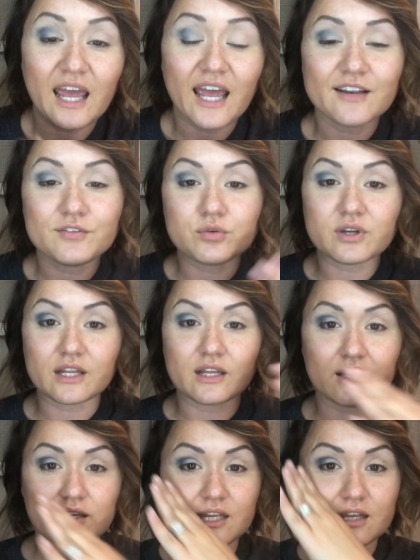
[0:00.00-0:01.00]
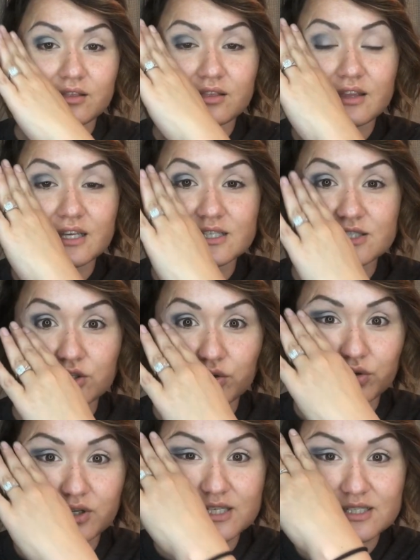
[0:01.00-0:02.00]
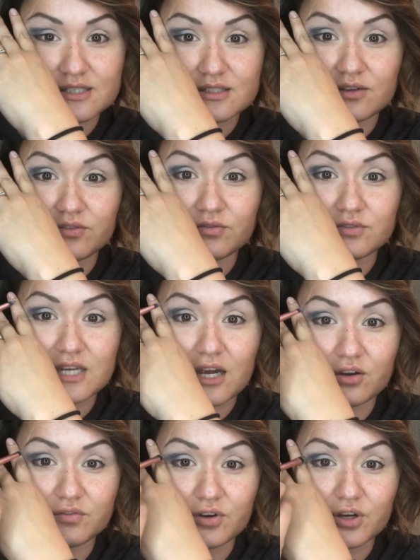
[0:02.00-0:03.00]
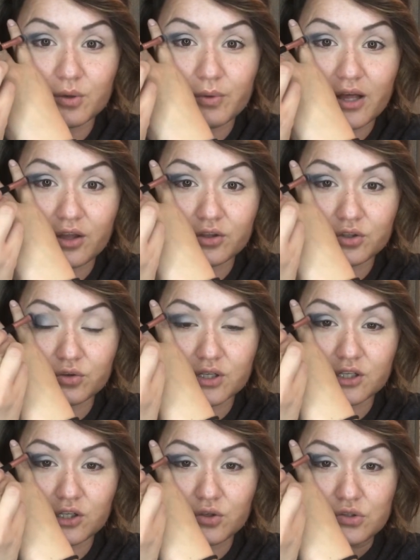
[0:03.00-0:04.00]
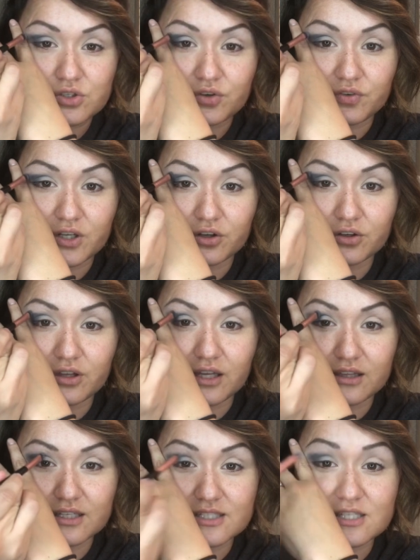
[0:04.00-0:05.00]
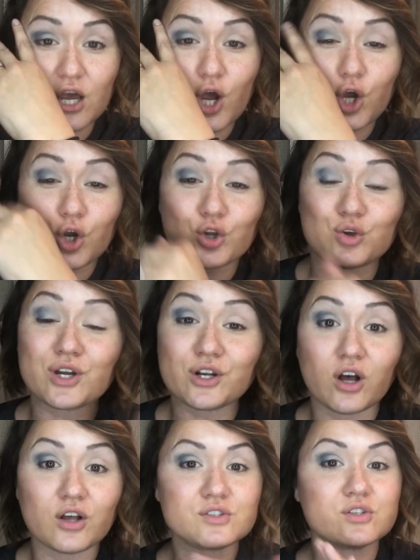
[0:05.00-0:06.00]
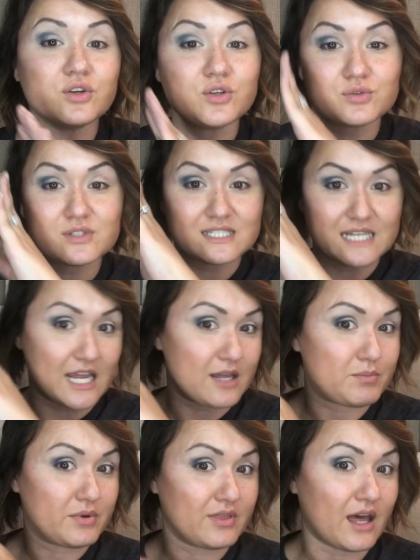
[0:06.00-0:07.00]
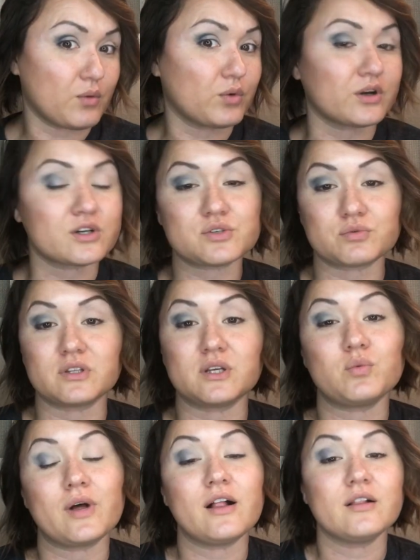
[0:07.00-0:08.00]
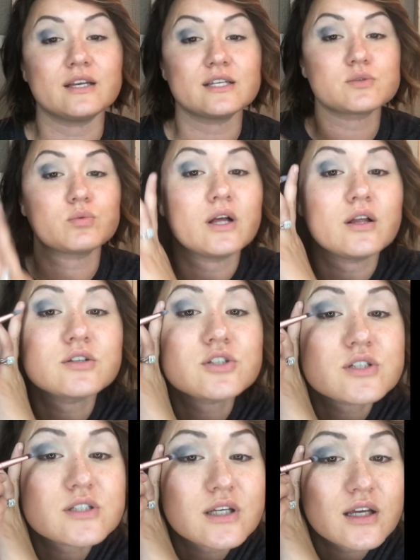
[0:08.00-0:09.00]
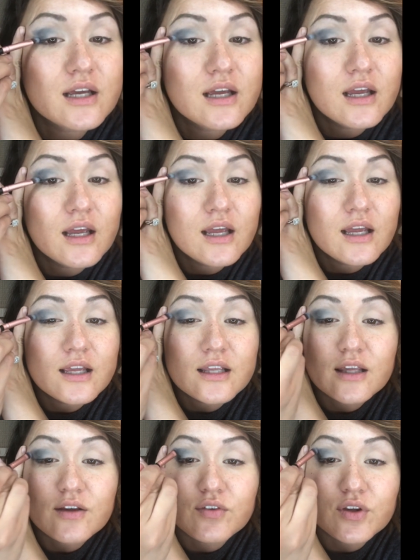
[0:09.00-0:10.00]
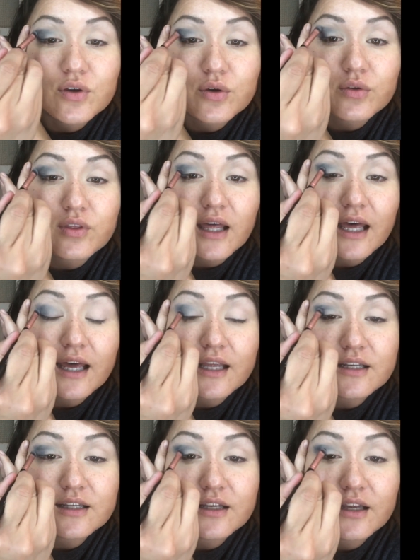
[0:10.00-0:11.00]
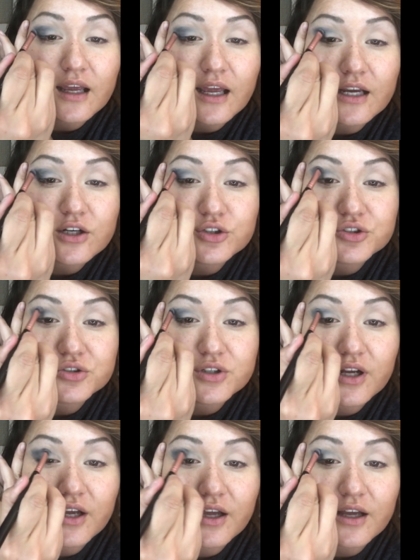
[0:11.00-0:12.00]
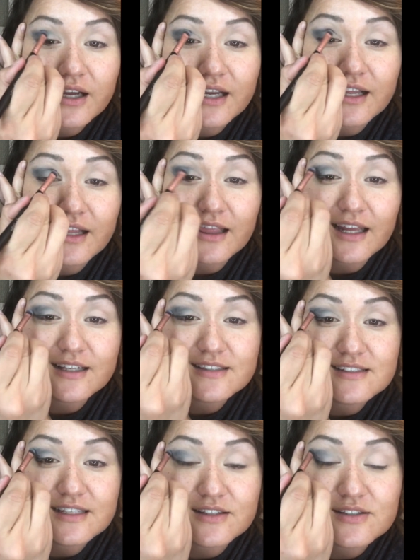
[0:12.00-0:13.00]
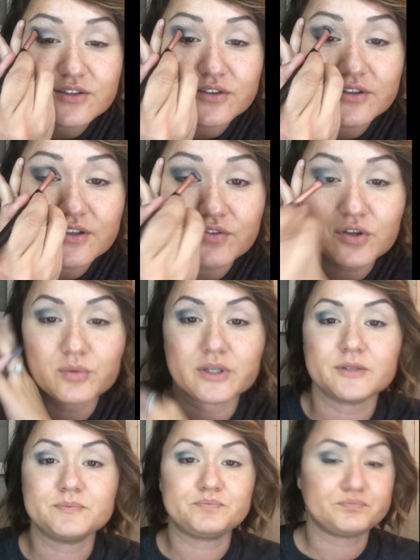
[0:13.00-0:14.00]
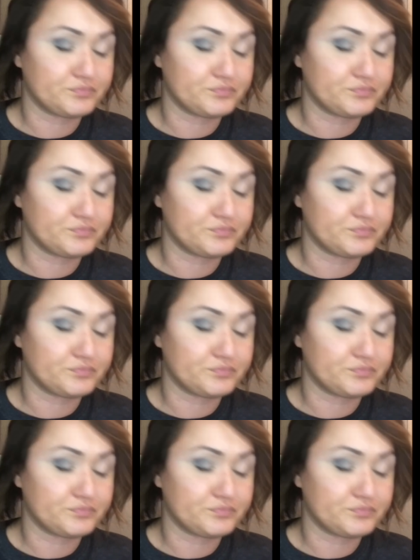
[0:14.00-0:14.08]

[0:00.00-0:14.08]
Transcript: And if you can't get this crease down very well, you can use your finger like this. You can also use tape. That works really well as well, just to give you that extra kind of like stencil, if you will.